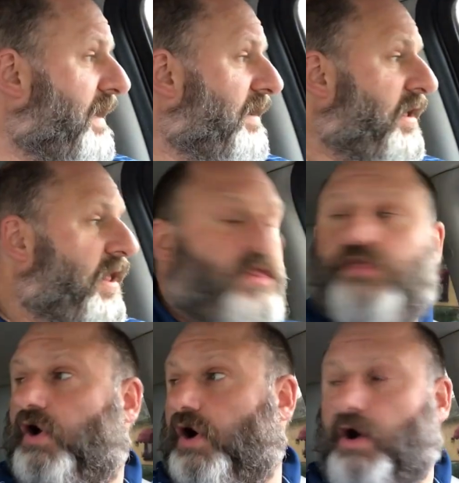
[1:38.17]
in
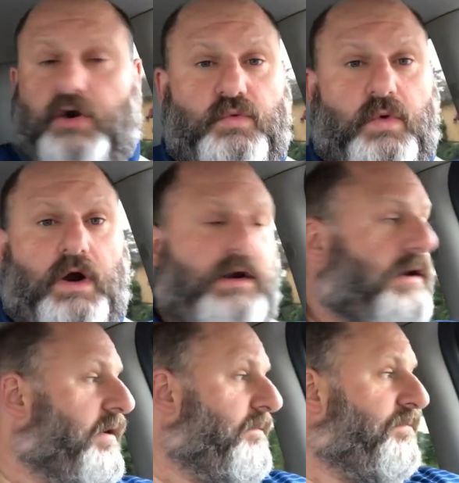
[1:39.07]
the hard work,
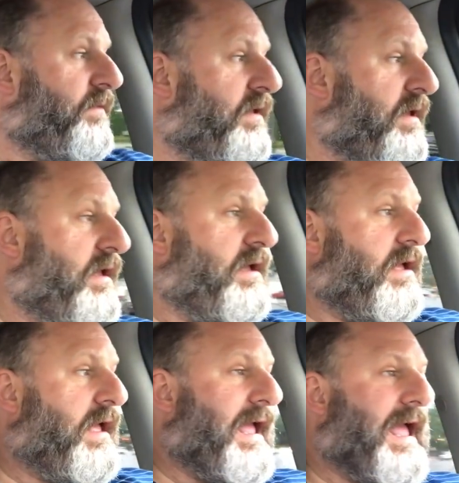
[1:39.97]

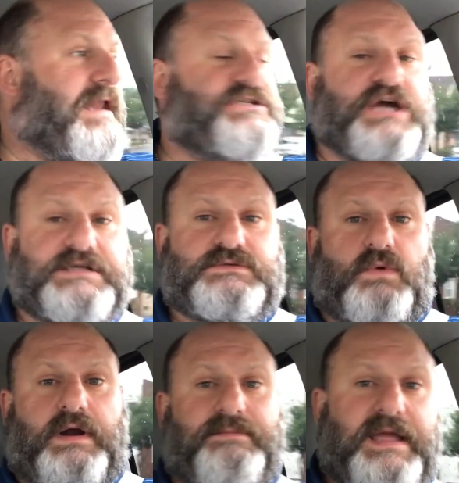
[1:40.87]
and just
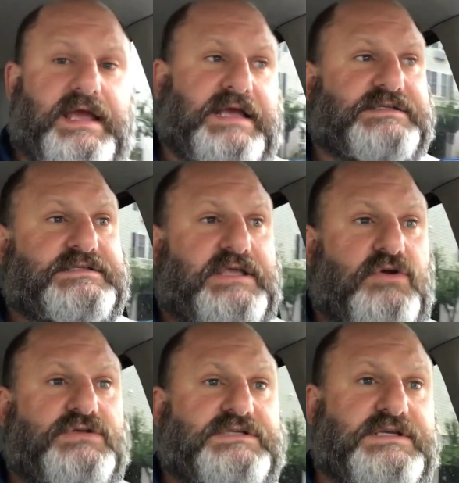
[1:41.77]
want to make
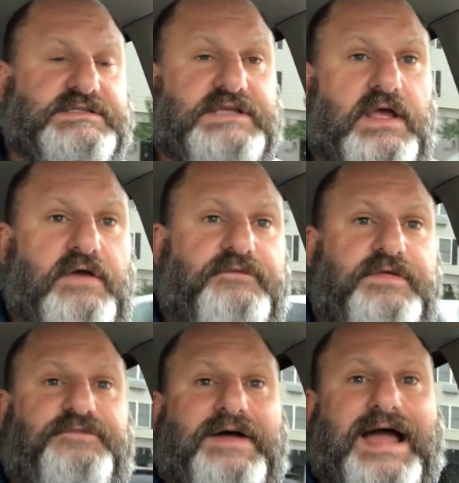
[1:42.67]
excuses for
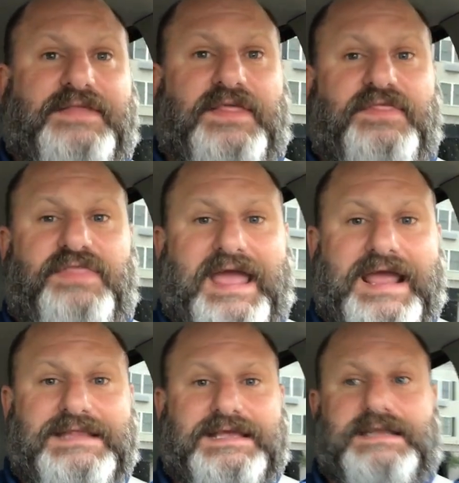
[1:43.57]
the fact that
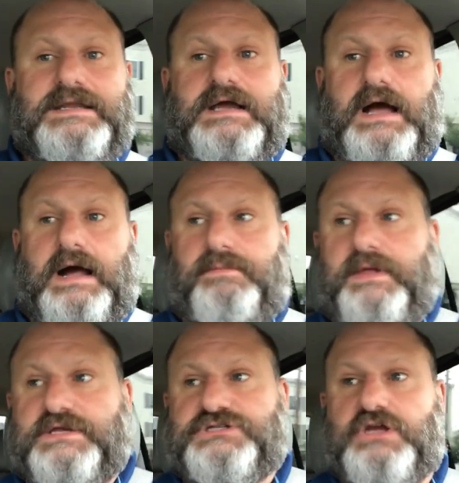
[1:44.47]
they didn't
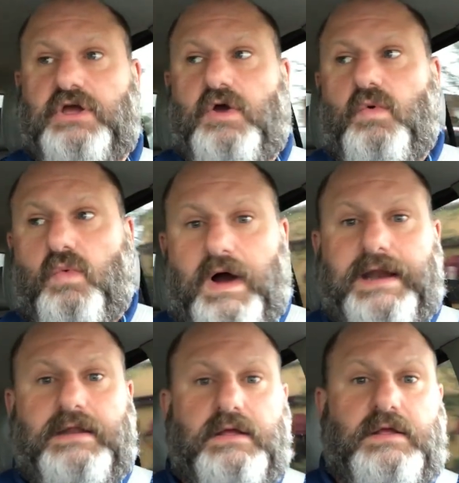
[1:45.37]
accomplish
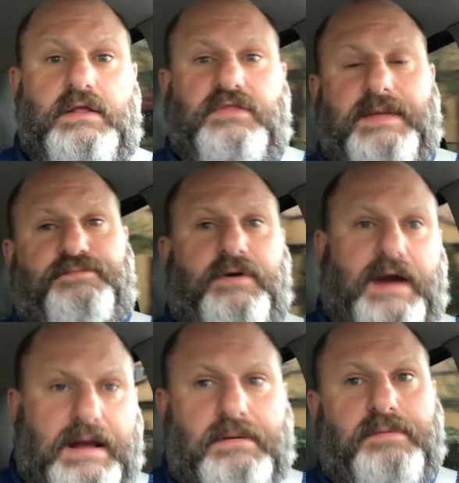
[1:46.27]
what they
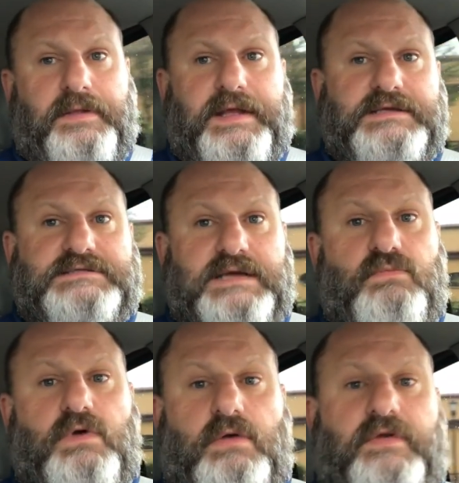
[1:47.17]
probably,
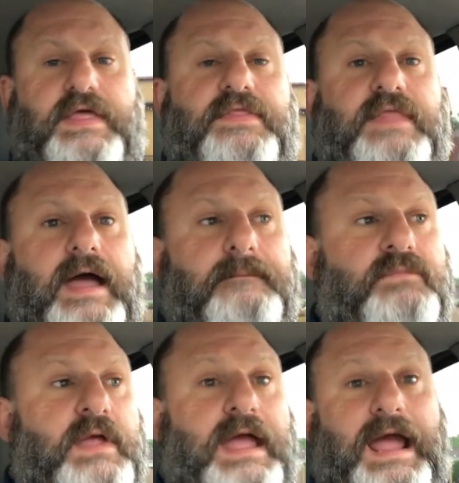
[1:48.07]
somewhere within them,
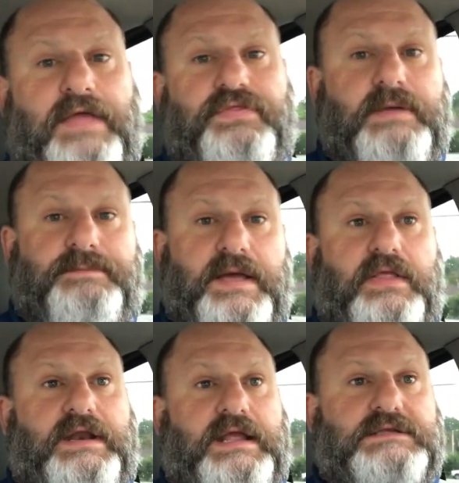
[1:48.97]
had the
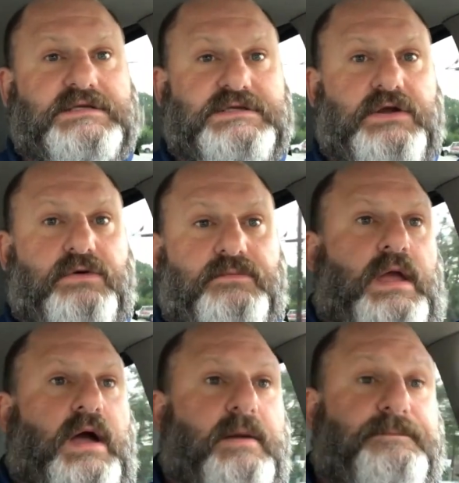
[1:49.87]
ability to do.
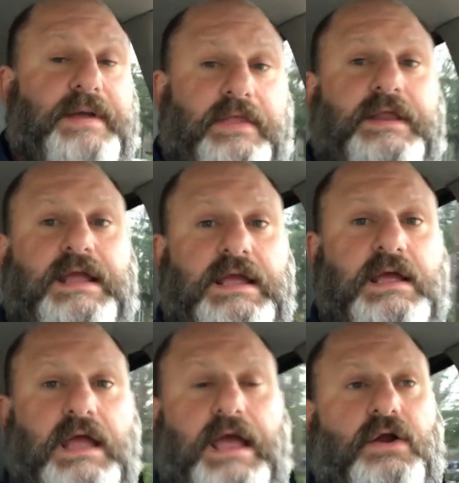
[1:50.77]
Ability
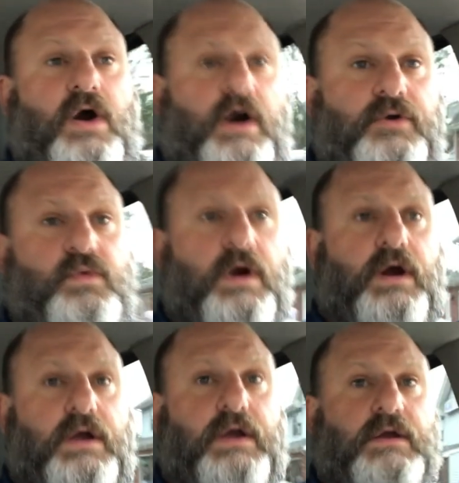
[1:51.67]
and hard work